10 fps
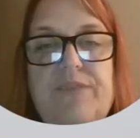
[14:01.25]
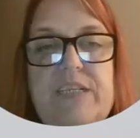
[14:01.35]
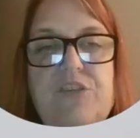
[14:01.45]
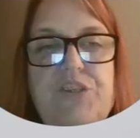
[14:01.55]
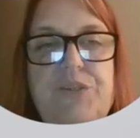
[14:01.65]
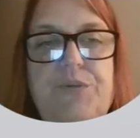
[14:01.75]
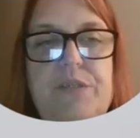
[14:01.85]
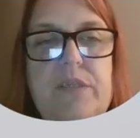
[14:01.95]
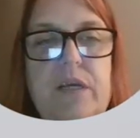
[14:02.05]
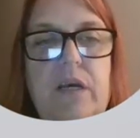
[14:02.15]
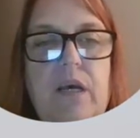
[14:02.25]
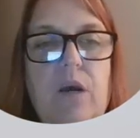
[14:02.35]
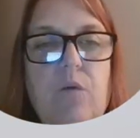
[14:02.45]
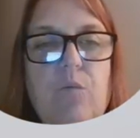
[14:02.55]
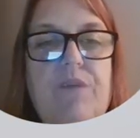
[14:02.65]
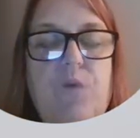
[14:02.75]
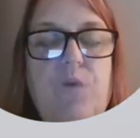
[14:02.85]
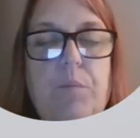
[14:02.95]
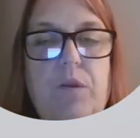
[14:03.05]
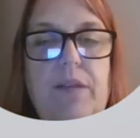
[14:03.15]
issues,
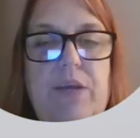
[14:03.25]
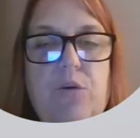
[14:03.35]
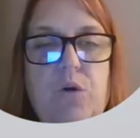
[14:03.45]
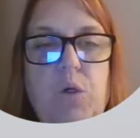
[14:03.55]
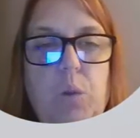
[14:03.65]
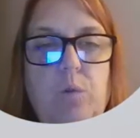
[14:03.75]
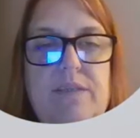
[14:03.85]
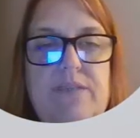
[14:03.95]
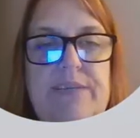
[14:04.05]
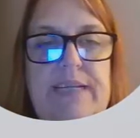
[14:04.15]
reformulate your goals if